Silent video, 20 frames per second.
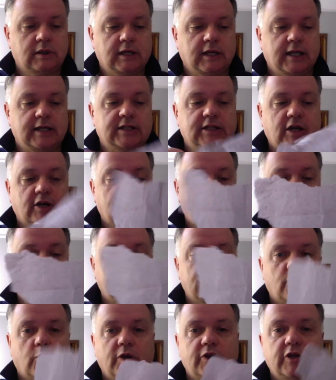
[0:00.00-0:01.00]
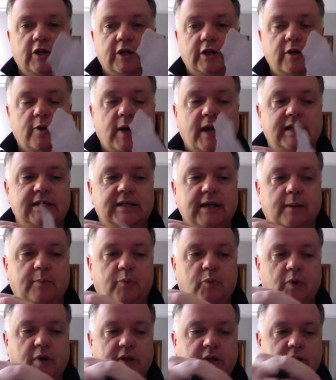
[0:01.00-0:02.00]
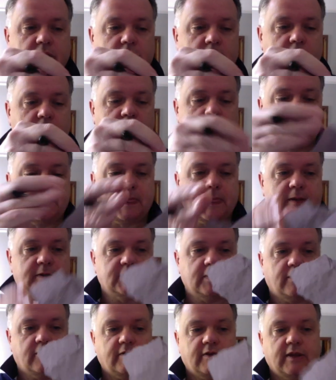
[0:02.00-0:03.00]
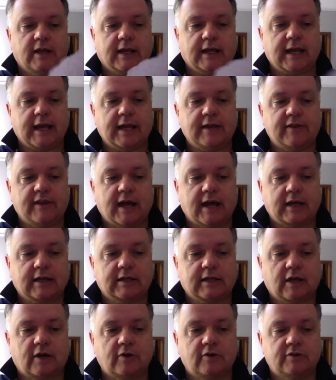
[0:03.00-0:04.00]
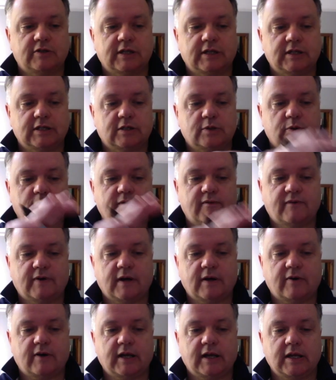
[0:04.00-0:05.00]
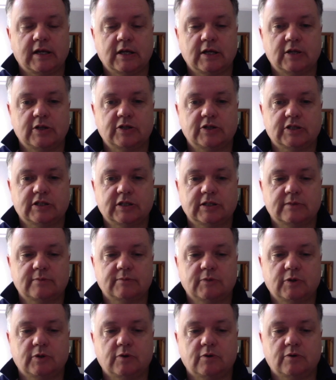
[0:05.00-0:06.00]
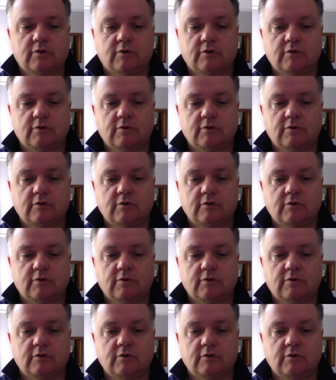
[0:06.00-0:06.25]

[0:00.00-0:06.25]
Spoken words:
is going to be the one that you end up with. So again, that goes into a very small